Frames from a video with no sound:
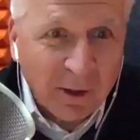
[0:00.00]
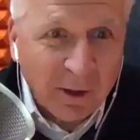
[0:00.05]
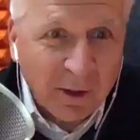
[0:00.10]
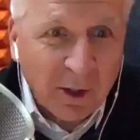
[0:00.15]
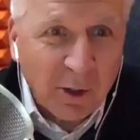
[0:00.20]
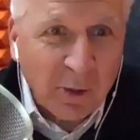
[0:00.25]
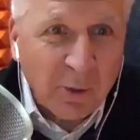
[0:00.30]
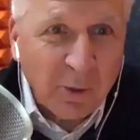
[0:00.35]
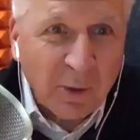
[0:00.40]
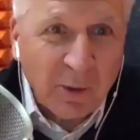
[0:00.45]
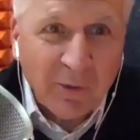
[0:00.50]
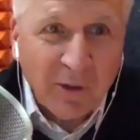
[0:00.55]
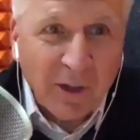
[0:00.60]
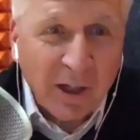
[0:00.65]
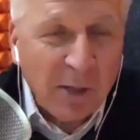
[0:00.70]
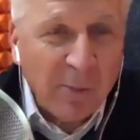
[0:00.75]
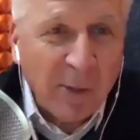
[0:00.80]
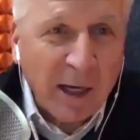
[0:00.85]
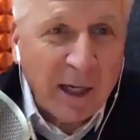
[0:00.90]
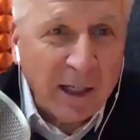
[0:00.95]
If
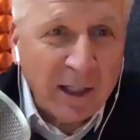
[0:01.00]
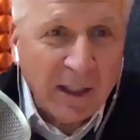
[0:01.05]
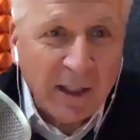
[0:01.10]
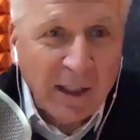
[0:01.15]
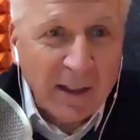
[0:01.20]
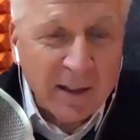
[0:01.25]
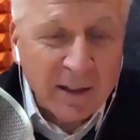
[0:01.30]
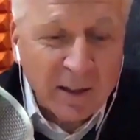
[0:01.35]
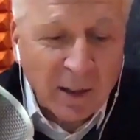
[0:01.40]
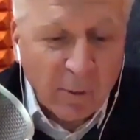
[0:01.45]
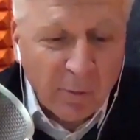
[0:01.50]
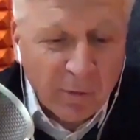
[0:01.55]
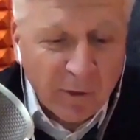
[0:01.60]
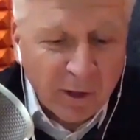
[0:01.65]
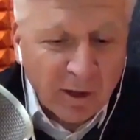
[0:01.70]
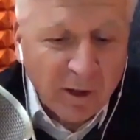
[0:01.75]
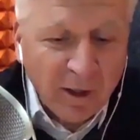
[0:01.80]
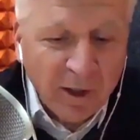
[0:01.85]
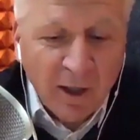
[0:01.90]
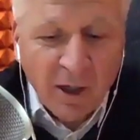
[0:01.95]
anybody needs
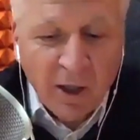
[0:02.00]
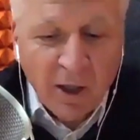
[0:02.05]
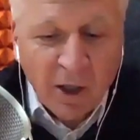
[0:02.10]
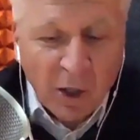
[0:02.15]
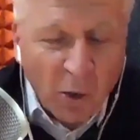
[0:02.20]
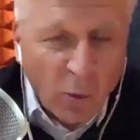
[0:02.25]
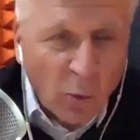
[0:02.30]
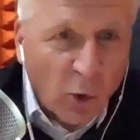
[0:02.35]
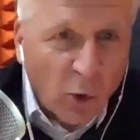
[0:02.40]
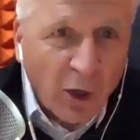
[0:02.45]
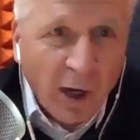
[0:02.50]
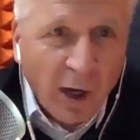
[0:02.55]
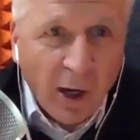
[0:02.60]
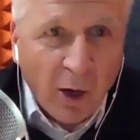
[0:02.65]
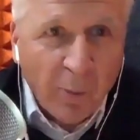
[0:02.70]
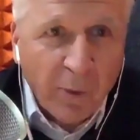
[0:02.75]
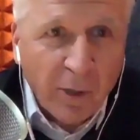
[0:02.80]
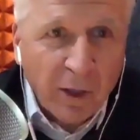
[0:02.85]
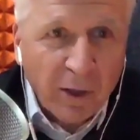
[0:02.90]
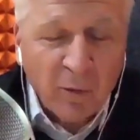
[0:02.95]
something, we're
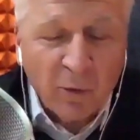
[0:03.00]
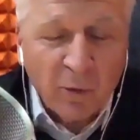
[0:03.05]
helping.